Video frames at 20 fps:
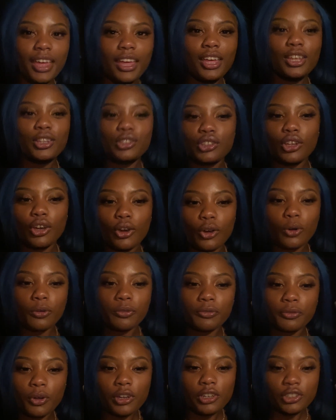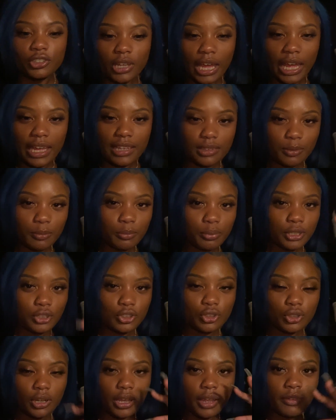so 4 shots. I'm pretty
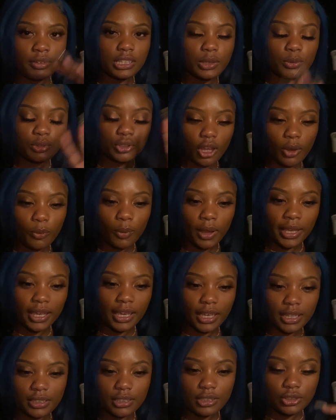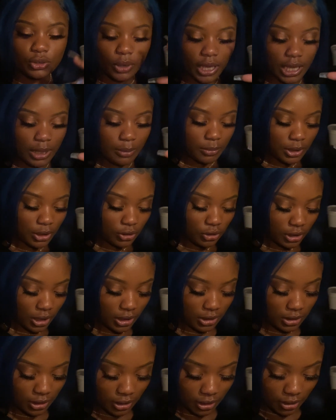sure everything was all white handy, so I ain't mixing
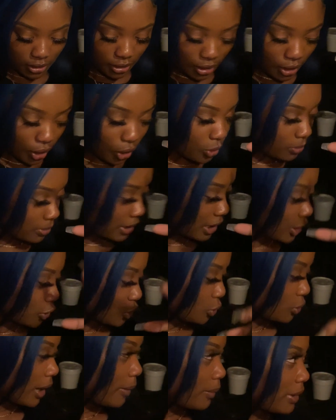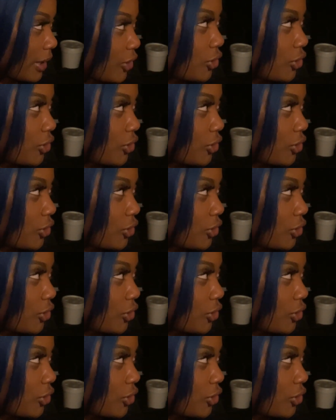nothing. Well, babe, did you grab the El